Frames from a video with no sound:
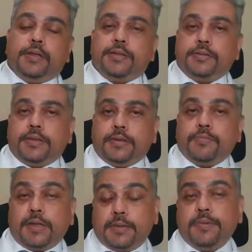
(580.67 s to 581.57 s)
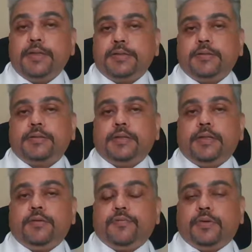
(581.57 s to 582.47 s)
then it might be
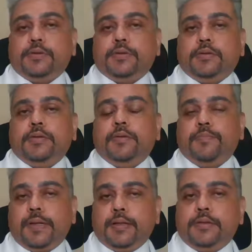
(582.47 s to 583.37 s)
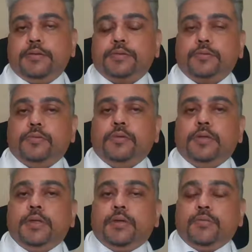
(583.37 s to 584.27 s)
necessary for the parents
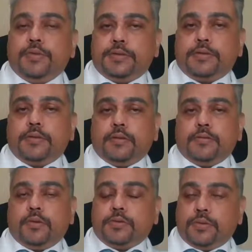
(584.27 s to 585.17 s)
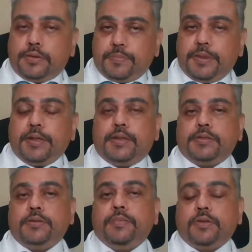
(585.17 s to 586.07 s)
to visit not only the
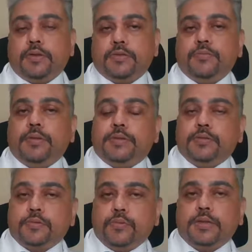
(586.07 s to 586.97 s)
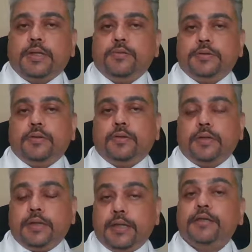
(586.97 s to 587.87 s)
pediatrician, but also maybe the school
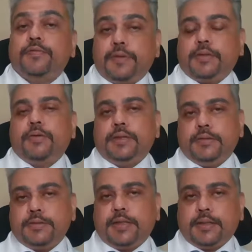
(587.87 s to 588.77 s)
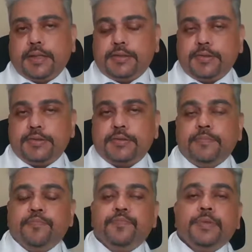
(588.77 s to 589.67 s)
counselor and if required, the
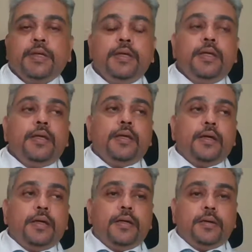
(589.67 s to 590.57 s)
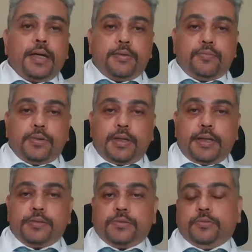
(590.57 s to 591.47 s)
psychiatrist. I would
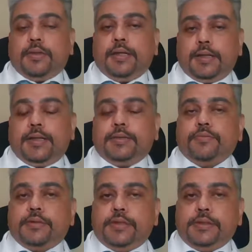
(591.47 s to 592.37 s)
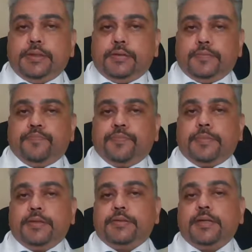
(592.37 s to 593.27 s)
like to highlight one thing here
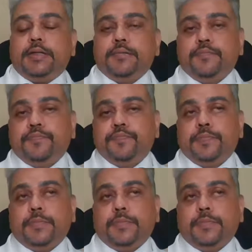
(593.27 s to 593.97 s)
is that